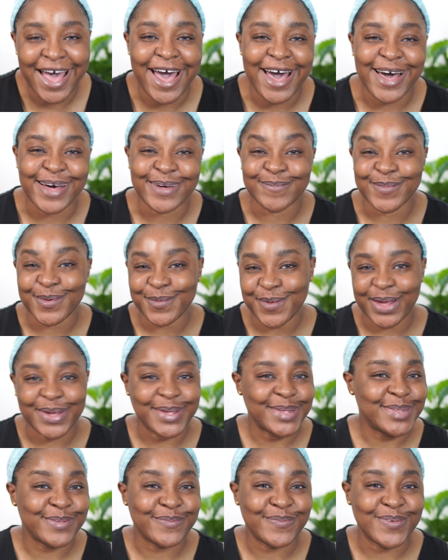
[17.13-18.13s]
But we are
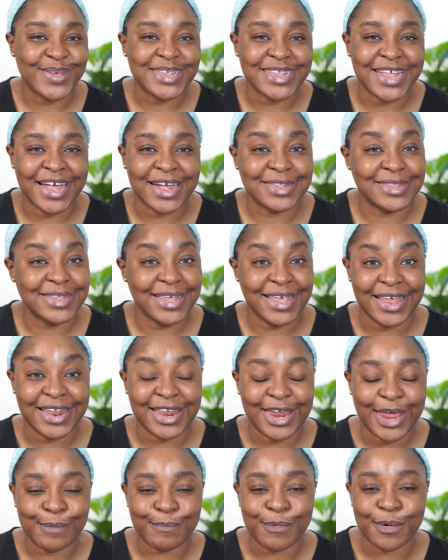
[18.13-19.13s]
going to fix that in
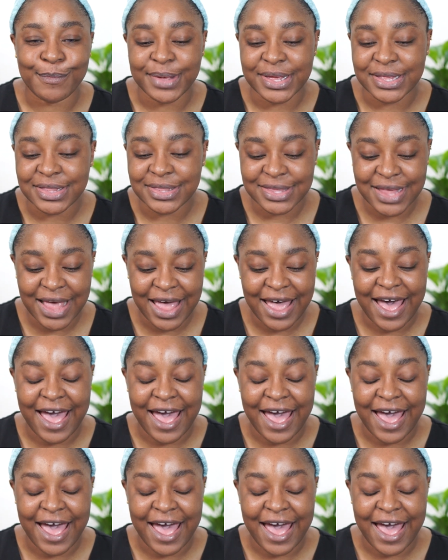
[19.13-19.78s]
a moment.